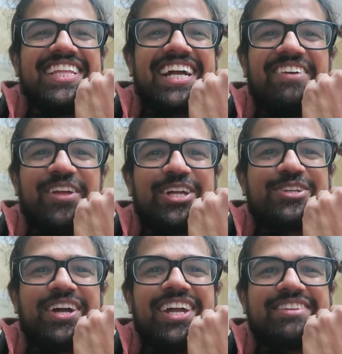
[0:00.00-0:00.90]
Like I'm
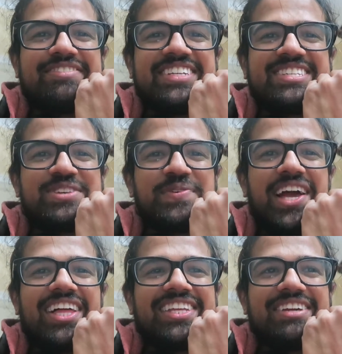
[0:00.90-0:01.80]
like trying not to face this
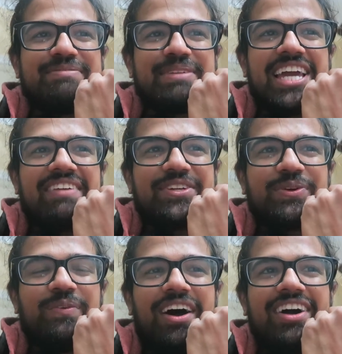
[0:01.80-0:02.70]
reality of me having
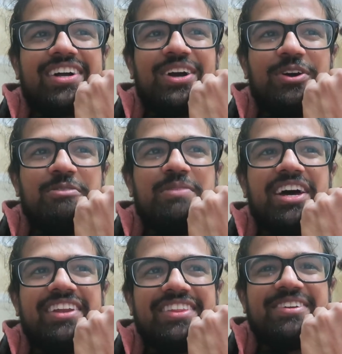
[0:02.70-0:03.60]
to walk home
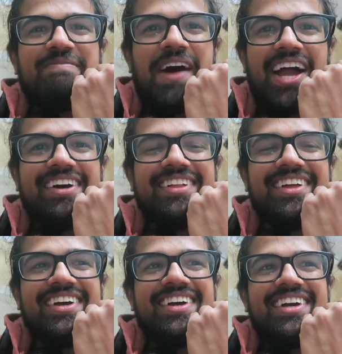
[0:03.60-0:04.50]
another
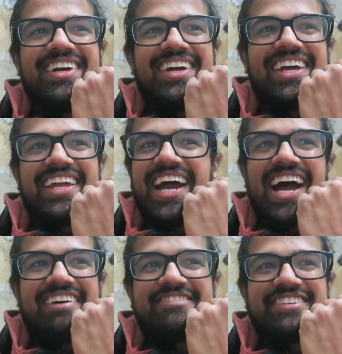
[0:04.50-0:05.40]
mile and a
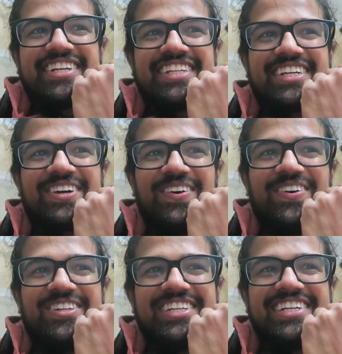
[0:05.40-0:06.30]
half in the
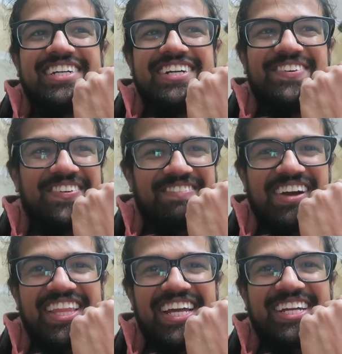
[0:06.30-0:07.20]
cold with
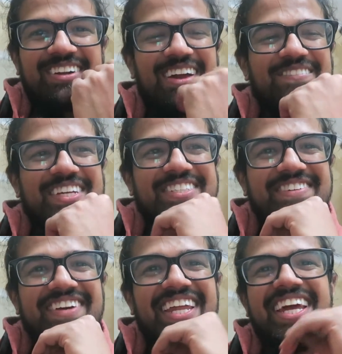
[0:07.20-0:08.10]
my leg cramping
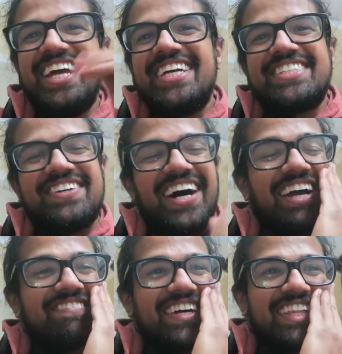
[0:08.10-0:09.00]
so bad. So
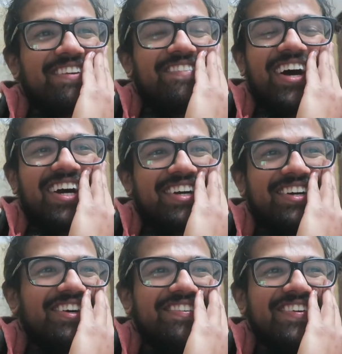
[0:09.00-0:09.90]
I finally walk
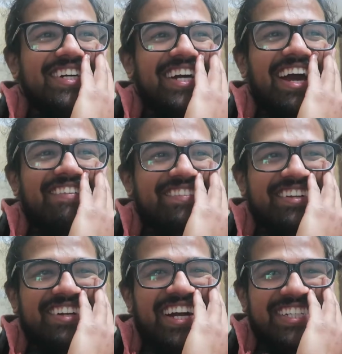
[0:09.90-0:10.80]
home
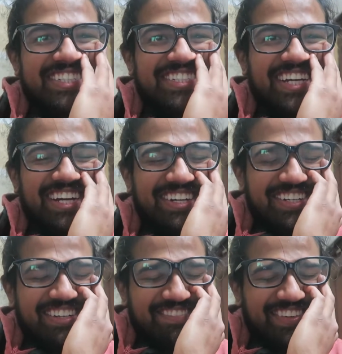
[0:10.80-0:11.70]
after. I was like,
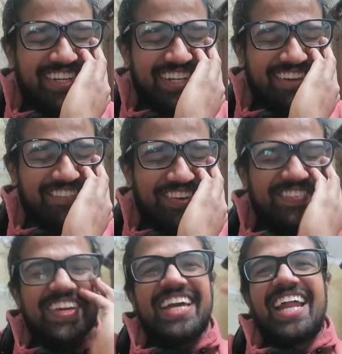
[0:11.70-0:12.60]
okay, fine, I give
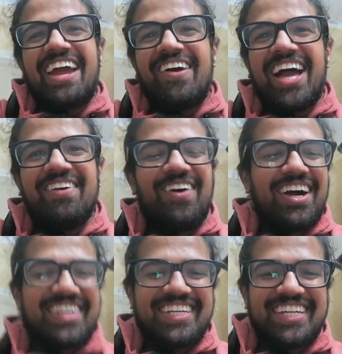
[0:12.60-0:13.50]
up. And I
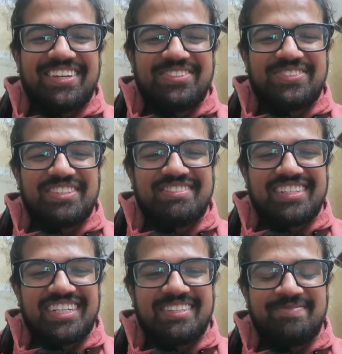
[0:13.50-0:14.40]
walked it. It was really
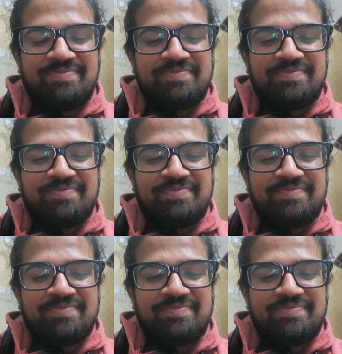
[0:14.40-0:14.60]
funny.